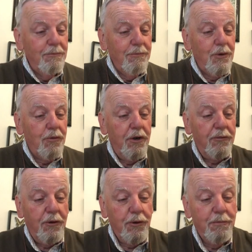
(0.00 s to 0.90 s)

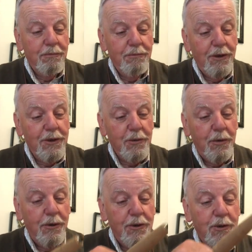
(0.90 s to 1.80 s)
thrive on, I
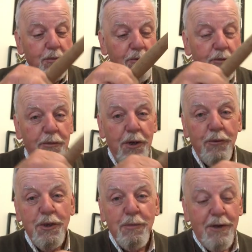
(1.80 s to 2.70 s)
suppose, want a
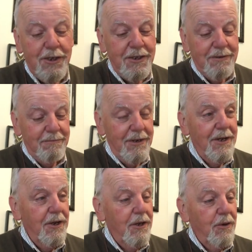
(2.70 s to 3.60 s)
better expression.
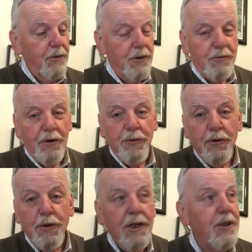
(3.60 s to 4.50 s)
We thrive
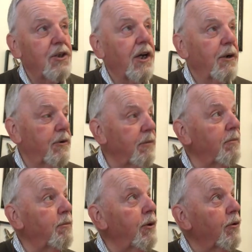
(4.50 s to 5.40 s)
on that sound.
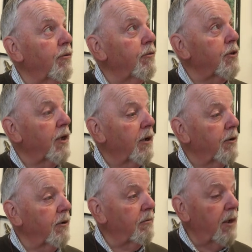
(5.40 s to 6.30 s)
Beautiful
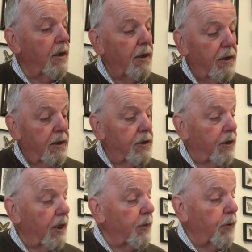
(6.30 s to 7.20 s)
sound.
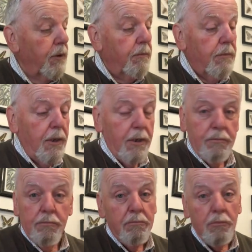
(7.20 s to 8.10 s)
So that one
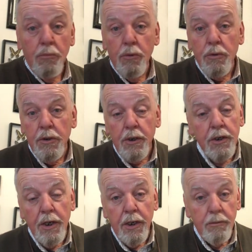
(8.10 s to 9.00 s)
was, as I
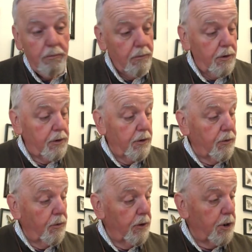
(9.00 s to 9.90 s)
say, wasn't
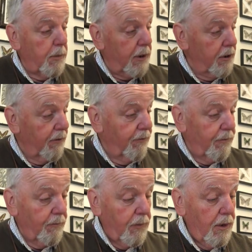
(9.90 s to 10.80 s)
at all expensive.
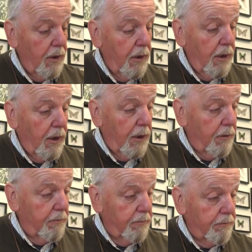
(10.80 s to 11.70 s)

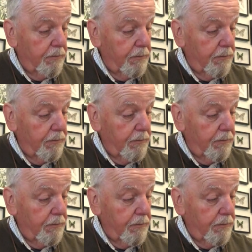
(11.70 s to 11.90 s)
And